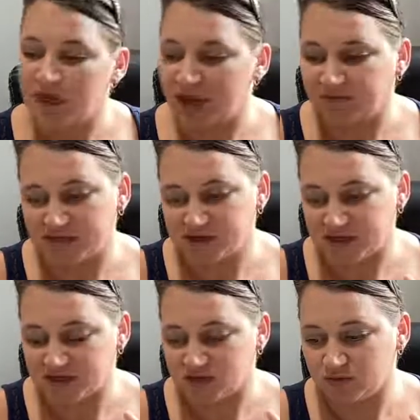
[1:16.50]

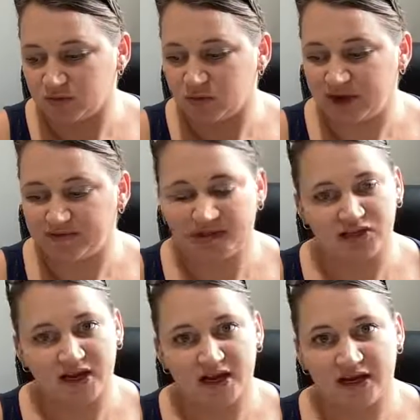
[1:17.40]
FHA. So
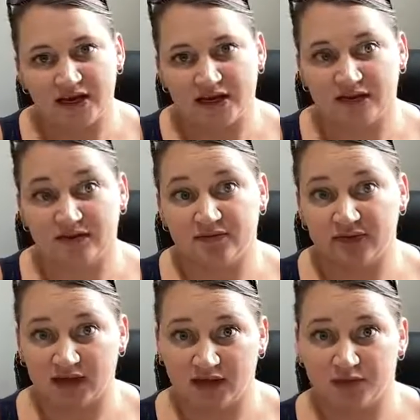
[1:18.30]
FHA and
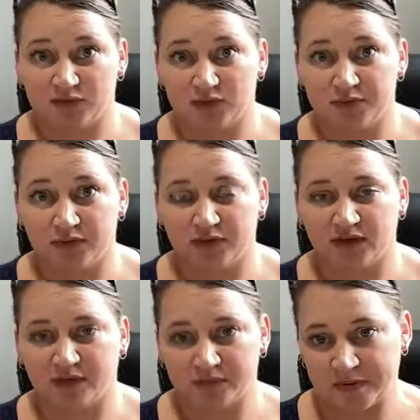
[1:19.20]
VA, those are both
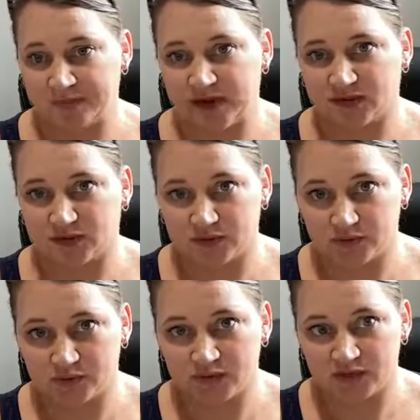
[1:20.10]
government-backed
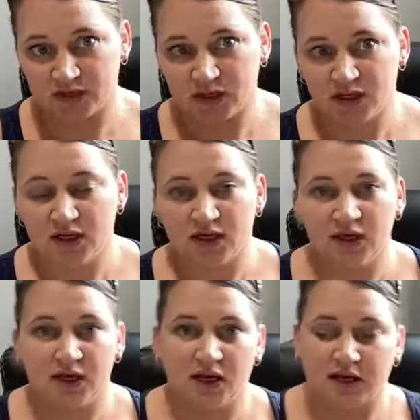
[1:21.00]
loans,
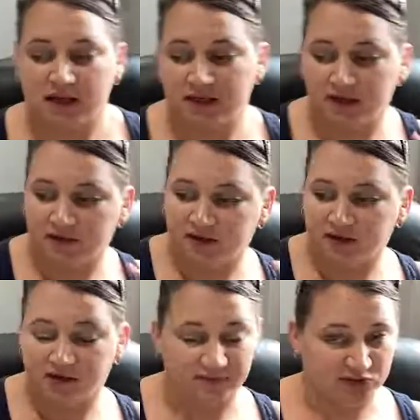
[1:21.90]
and
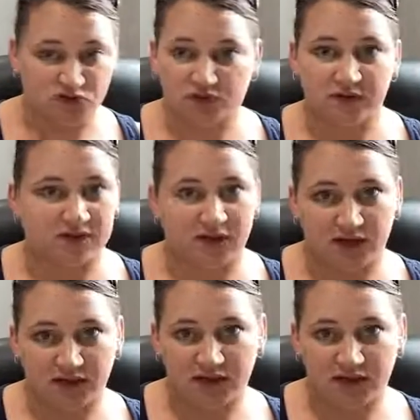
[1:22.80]
conventional is not.